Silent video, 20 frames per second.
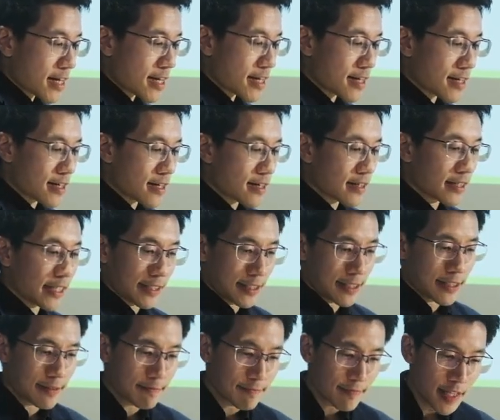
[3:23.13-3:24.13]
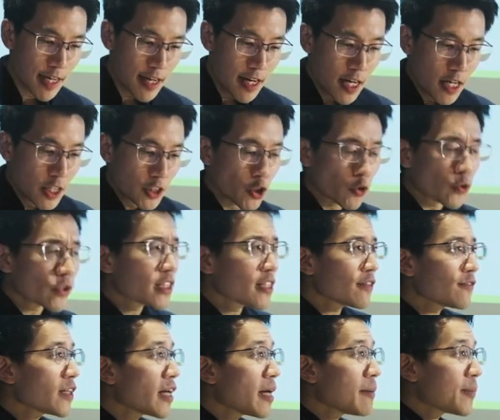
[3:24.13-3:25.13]
Uh, yes. So
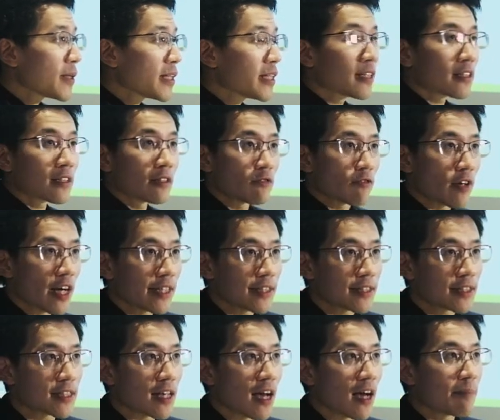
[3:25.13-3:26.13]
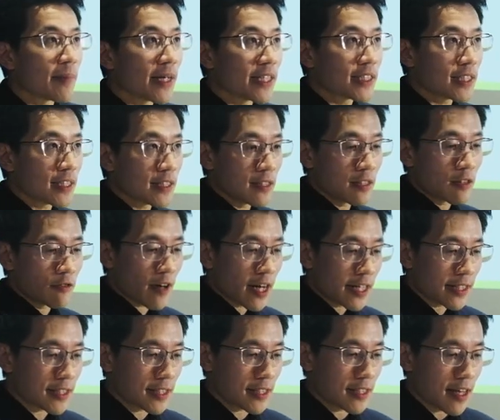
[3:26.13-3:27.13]
civil and political rights are basically the
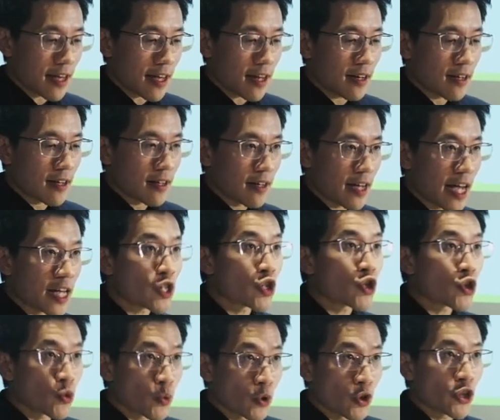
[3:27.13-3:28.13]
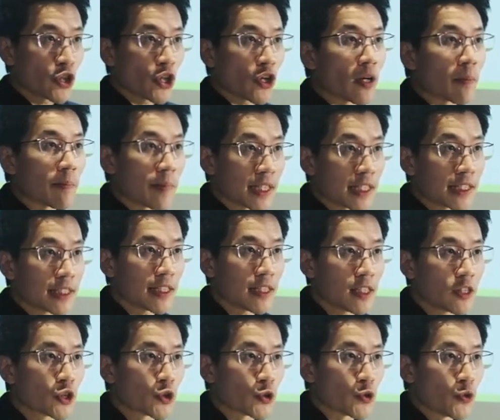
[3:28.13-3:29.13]
rights that uh, ensure your
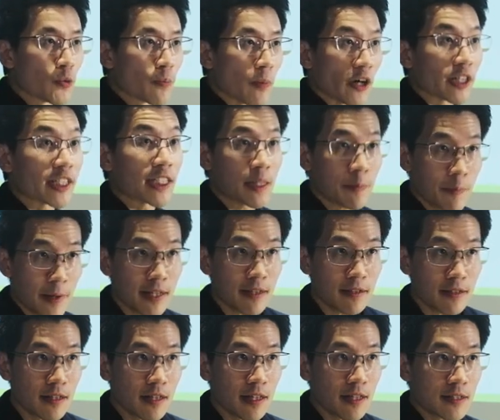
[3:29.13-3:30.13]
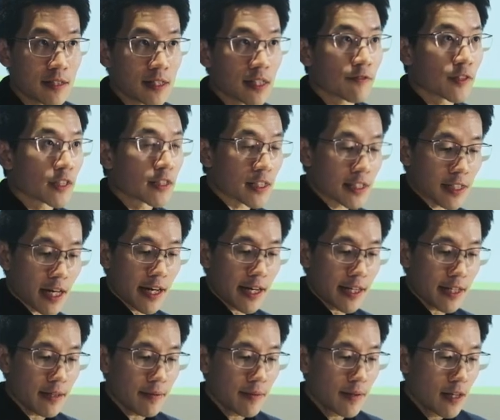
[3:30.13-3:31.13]
ability to participate in civil
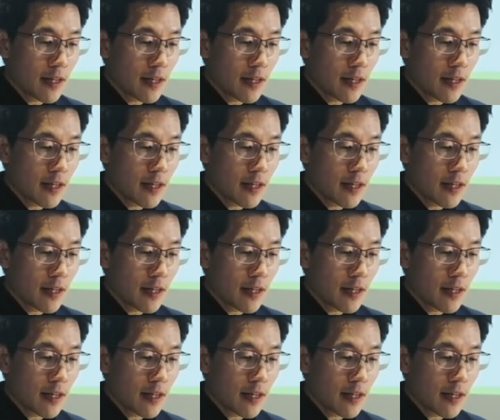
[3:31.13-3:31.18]
society,